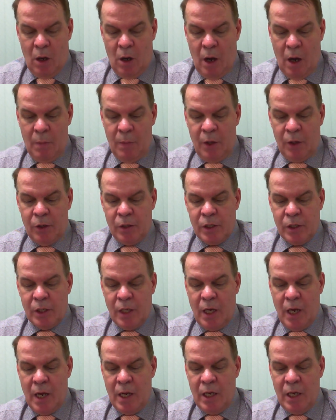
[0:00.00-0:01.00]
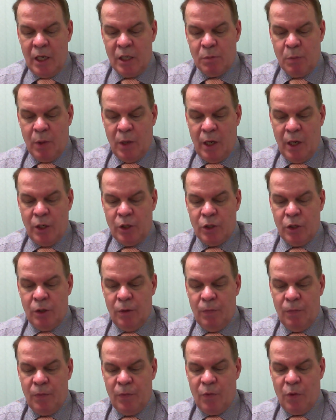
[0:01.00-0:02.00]
I'm yet to see any
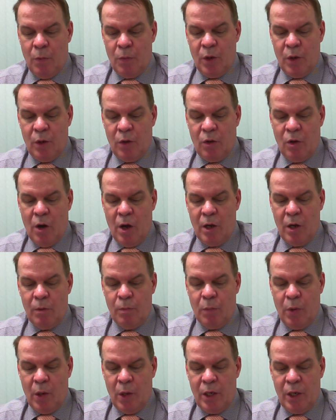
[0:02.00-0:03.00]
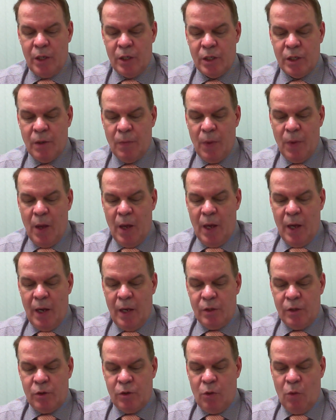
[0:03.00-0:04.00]
explanation from the Thai police
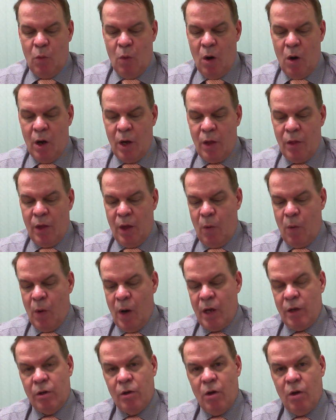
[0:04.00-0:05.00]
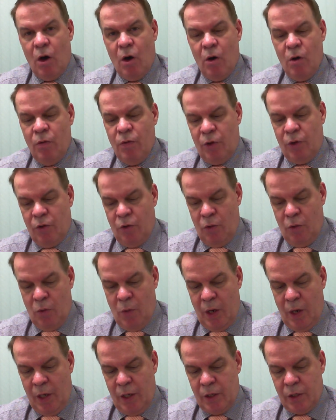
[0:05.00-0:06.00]
as to why they waited over 2
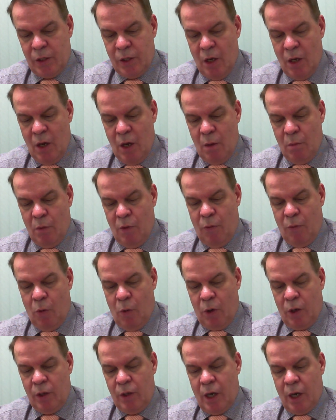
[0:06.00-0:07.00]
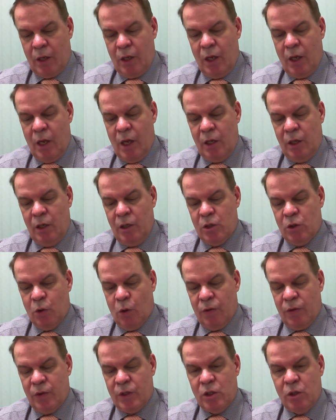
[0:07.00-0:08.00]
weeks before conducting any
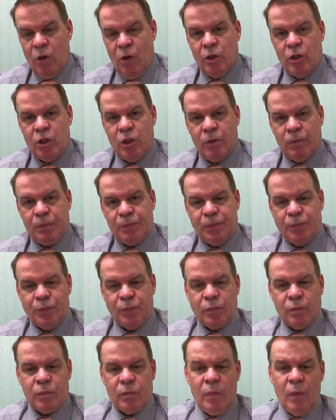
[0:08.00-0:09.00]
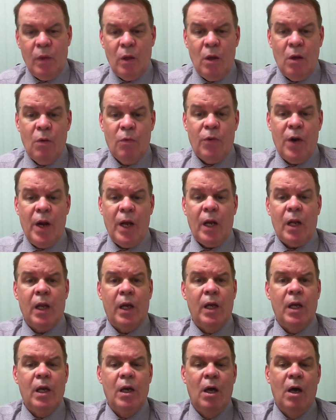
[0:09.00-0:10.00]
sort of a search.
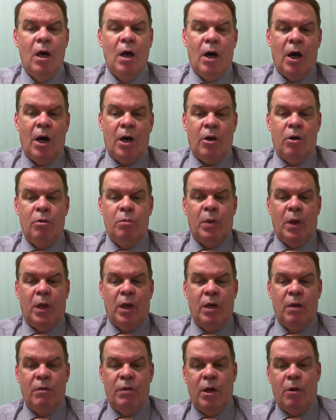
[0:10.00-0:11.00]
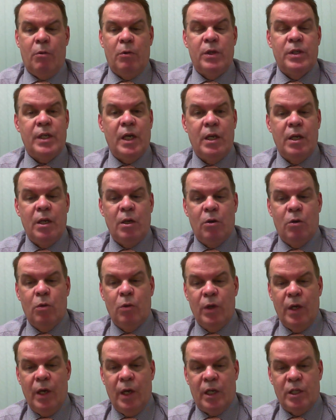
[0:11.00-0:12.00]
Frankly, I don't believe there is any
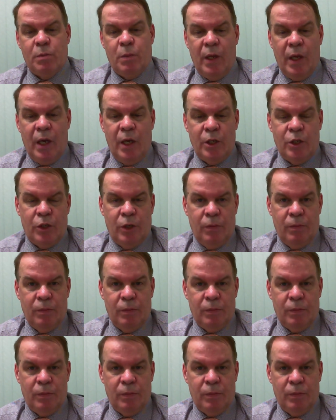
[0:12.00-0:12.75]
good explanation.